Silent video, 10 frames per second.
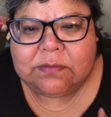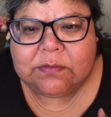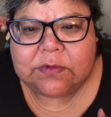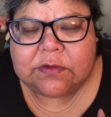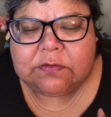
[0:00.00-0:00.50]

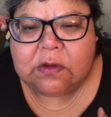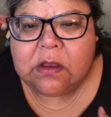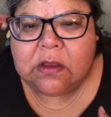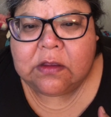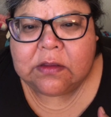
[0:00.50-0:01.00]

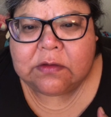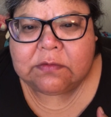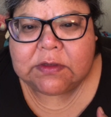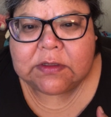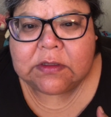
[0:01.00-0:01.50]
strong and
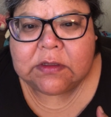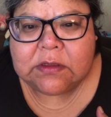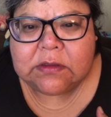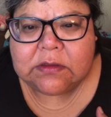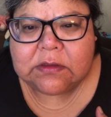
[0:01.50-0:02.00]

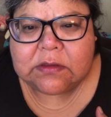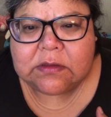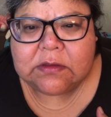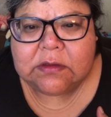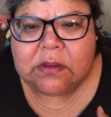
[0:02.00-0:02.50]
resilient
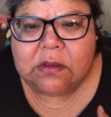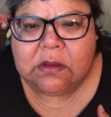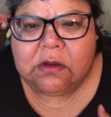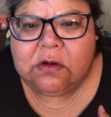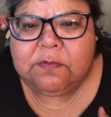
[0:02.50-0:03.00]
and
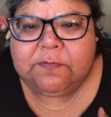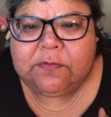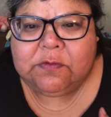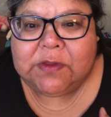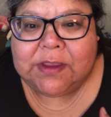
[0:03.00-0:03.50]

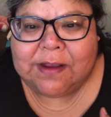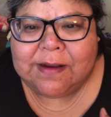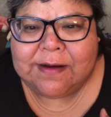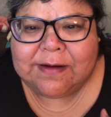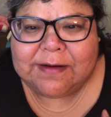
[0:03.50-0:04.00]
hopeful we are